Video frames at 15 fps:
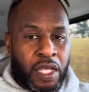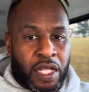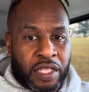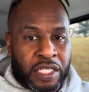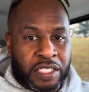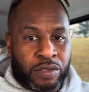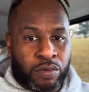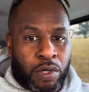
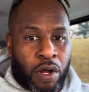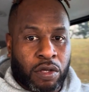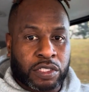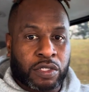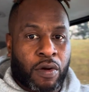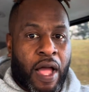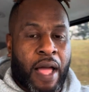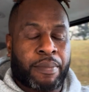This is what
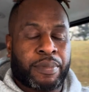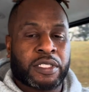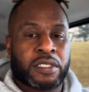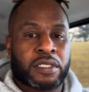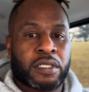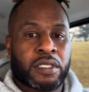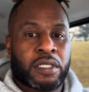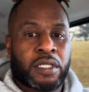also happens.
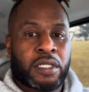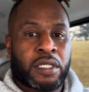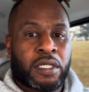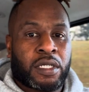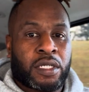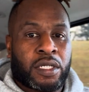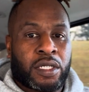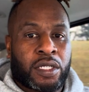
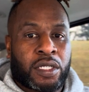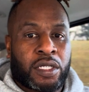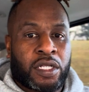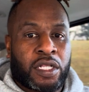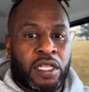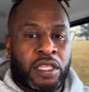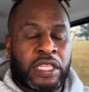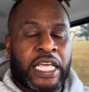
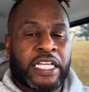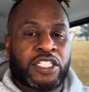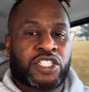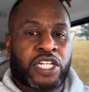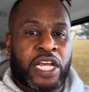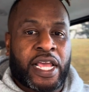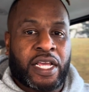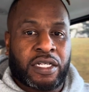Things
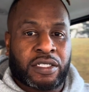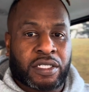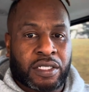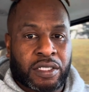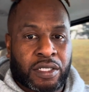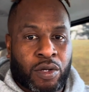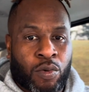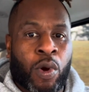change.
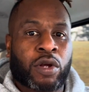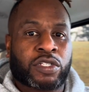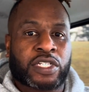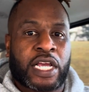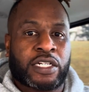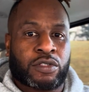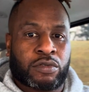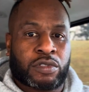Work
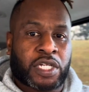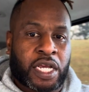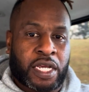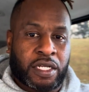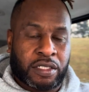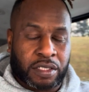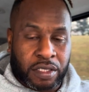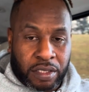schedules
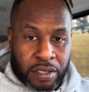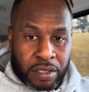change.